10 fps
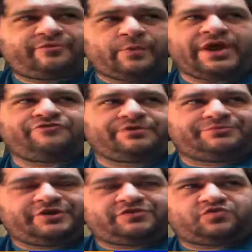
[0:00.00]
away
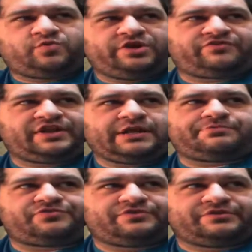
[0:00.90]
from, so I was just wondering if that
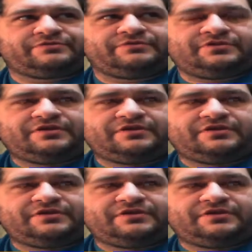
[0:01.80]
happens to you.